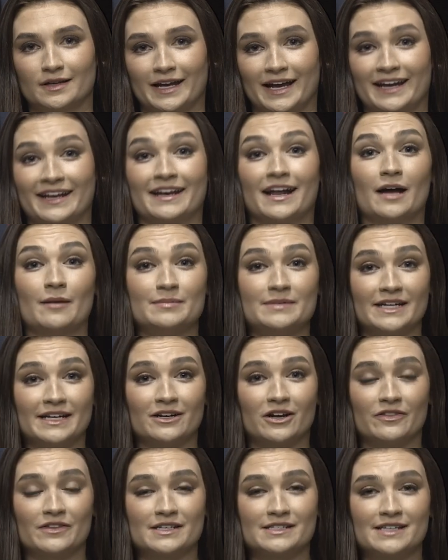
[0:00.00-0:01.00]
And an update
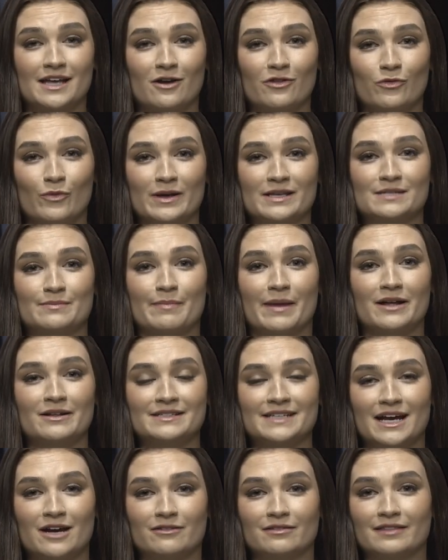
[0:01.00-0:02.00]
on the Southwest
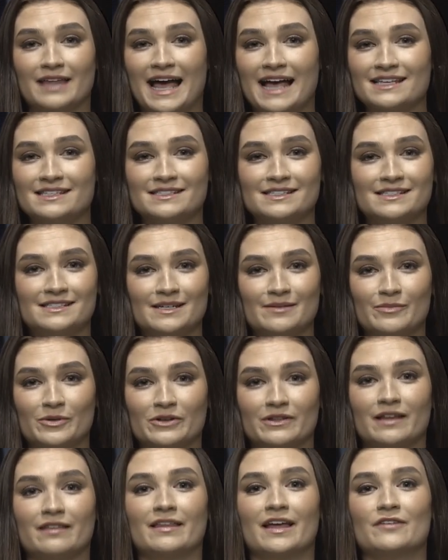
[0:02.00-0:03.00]
meltdown last December
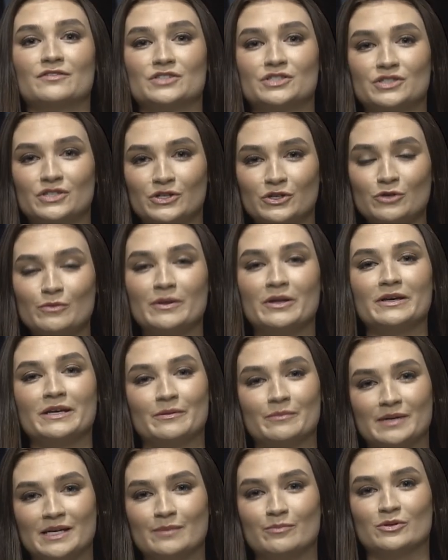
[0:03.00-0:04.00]
that left 2
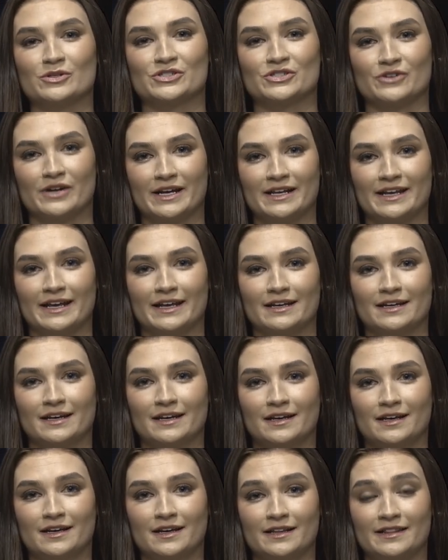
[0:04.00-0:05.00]
million people stranded.
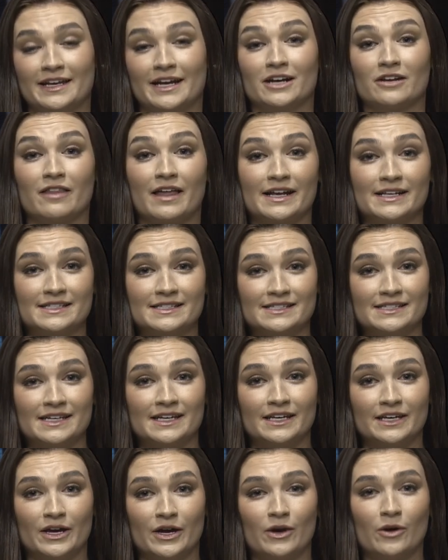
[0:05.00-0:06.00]
The airline's
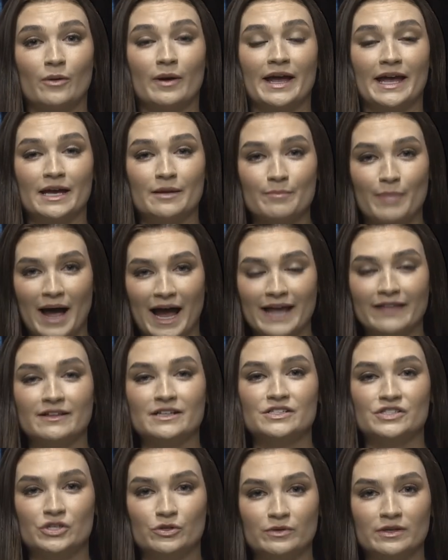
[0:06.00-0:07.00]
CEO and
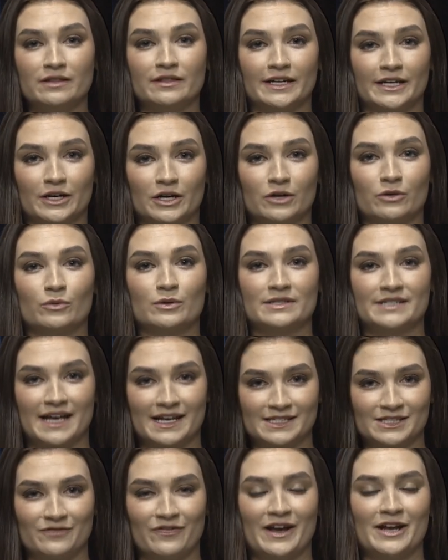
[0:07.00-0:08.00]
pilots union leader will
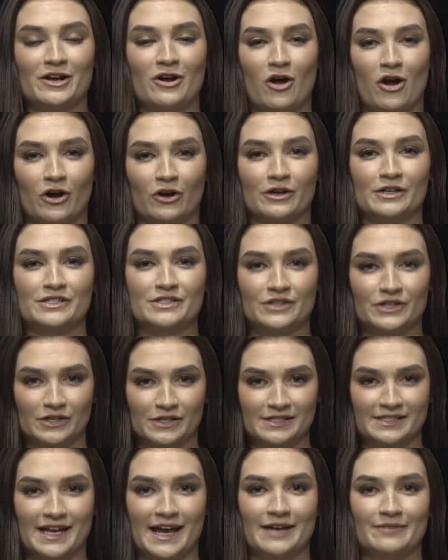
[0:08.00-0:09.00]
testify to Congress
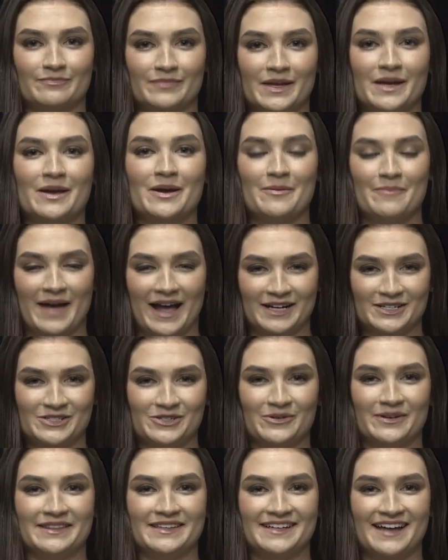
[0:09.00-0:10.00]
Thursday. Back to
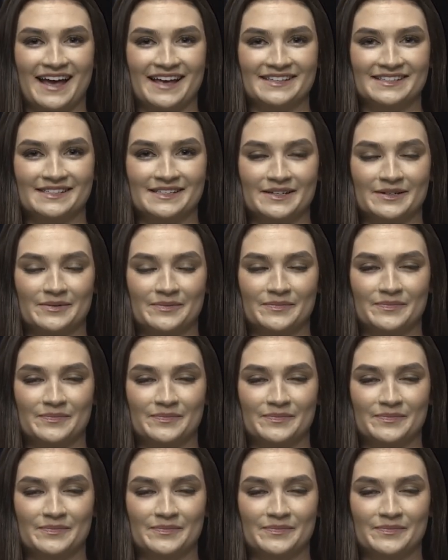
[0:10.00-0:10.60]
you at the desk.